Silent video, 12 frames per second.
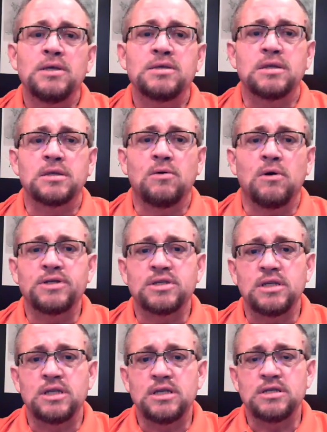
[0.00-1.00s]
So the
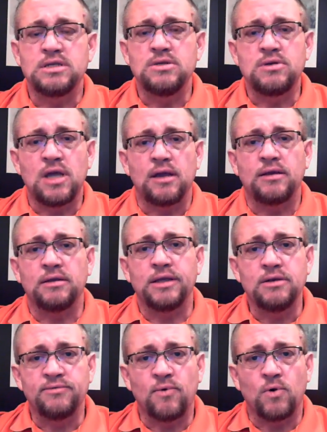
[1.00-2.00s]
question is, do you
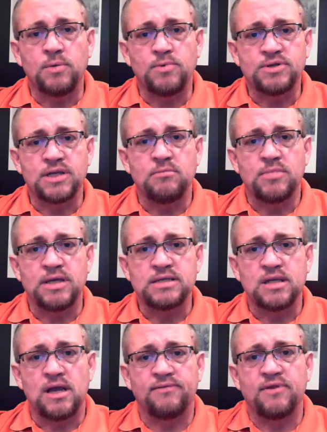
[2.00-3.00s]
calculate your 40%
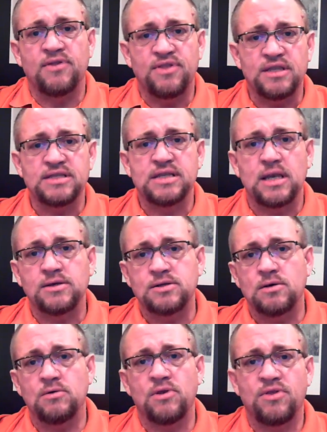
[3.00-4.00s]
based off the thin
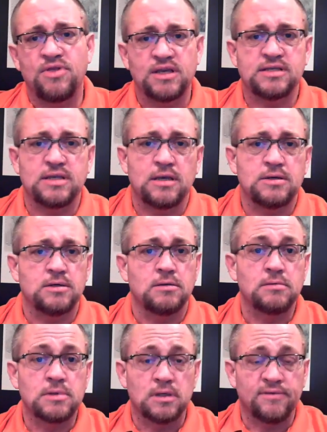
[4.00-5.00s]
section or the thick
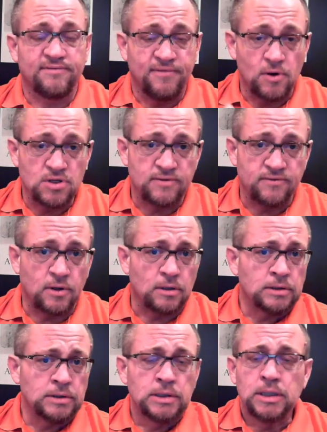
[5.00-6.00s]
section? So first of
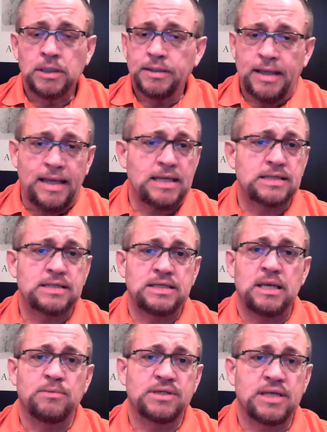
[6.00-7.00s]
all,
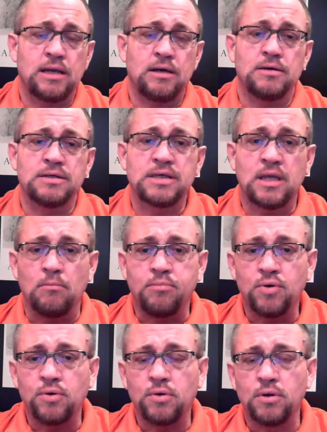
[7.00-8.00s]
ASTM standard is
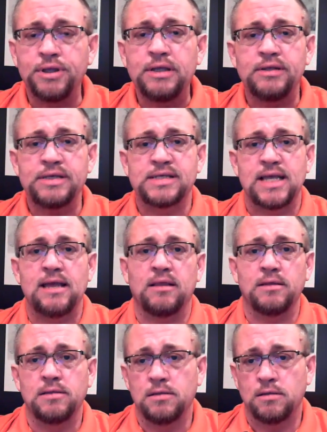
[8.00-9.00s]
completely
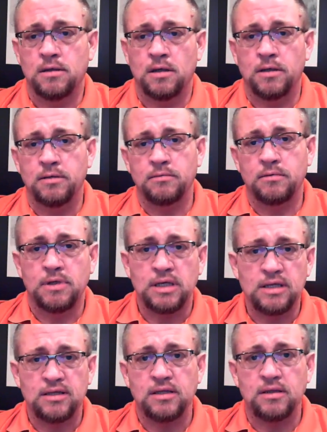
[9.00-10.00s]
silent on
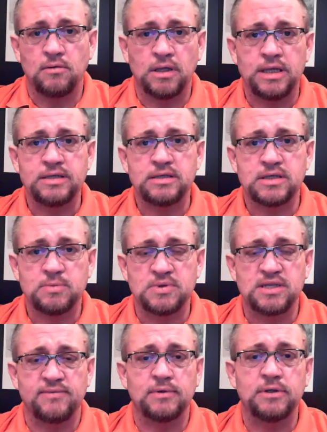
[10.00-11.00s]
anything that relates
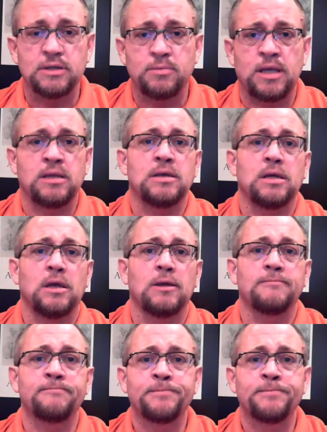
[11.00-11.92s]
specifically to pan decking.